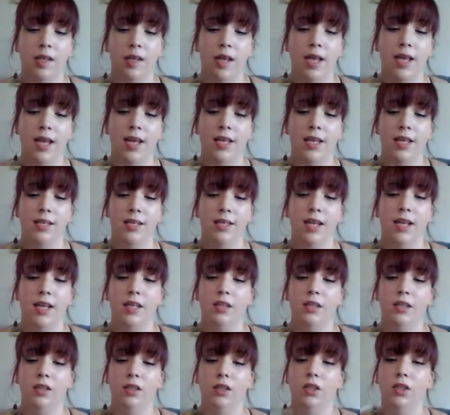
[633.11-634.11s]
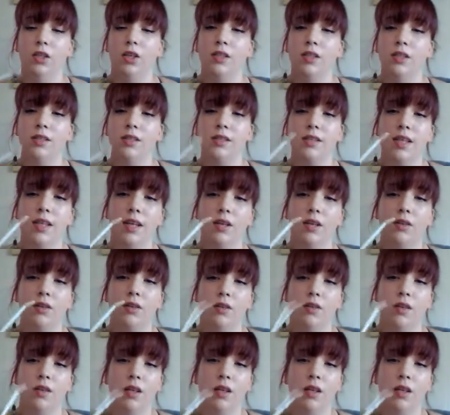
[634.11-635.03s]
and it looks like